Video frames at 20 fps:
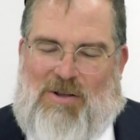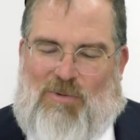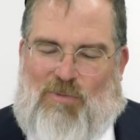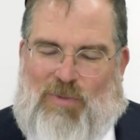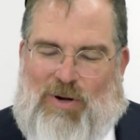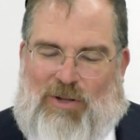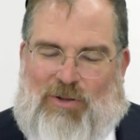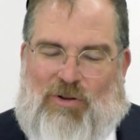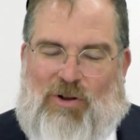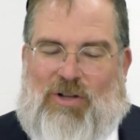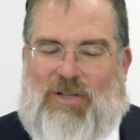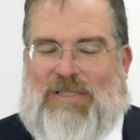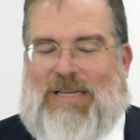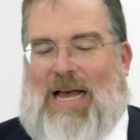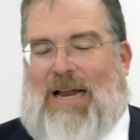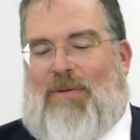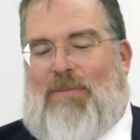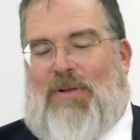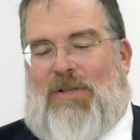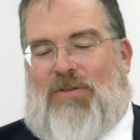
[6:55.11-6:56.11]
When he took us
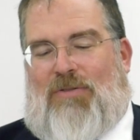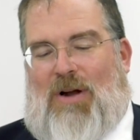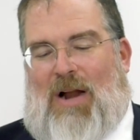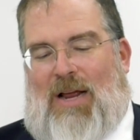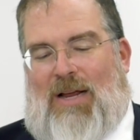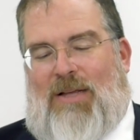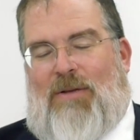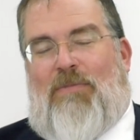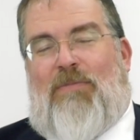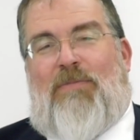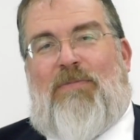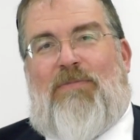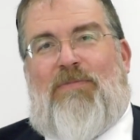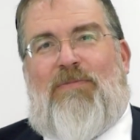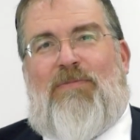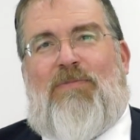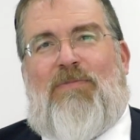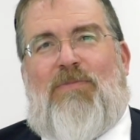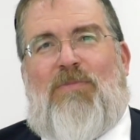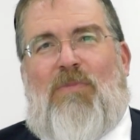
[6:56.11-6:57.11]
out of Mitzrayim,
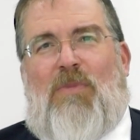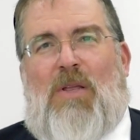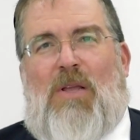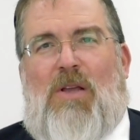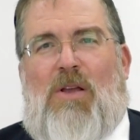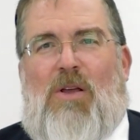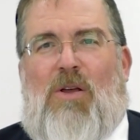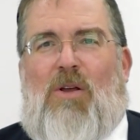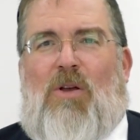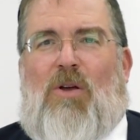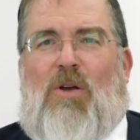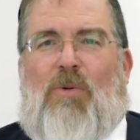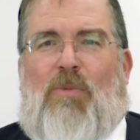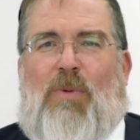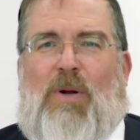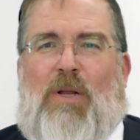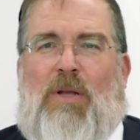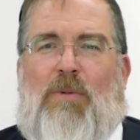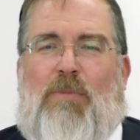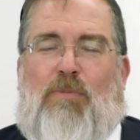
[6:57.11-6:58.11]

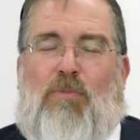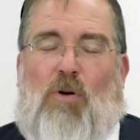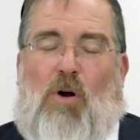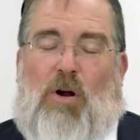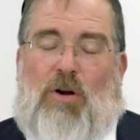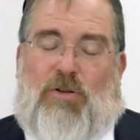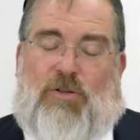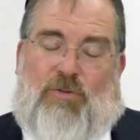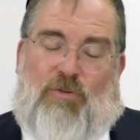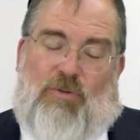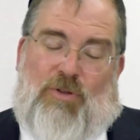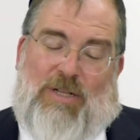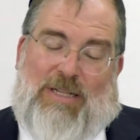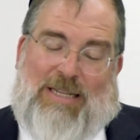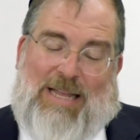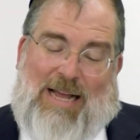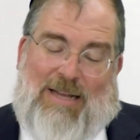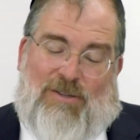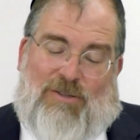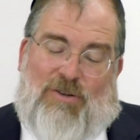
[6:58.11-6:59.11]
when he brought us through the
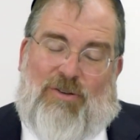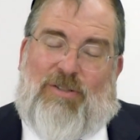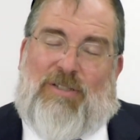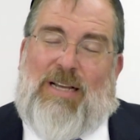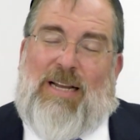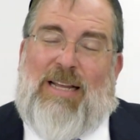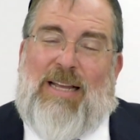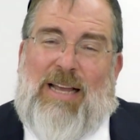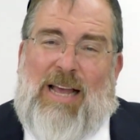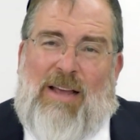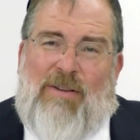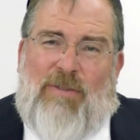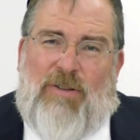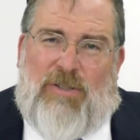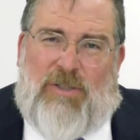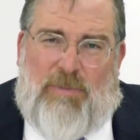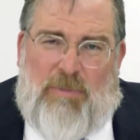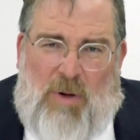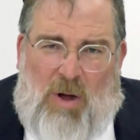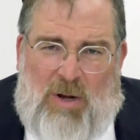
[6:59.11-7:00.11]
desert and he gave
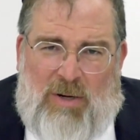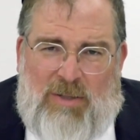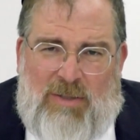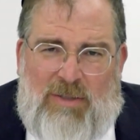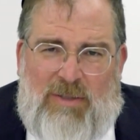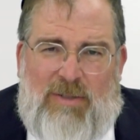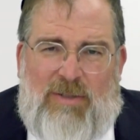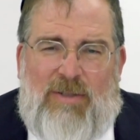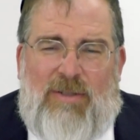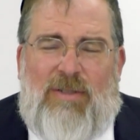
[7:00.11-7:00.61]
us manna,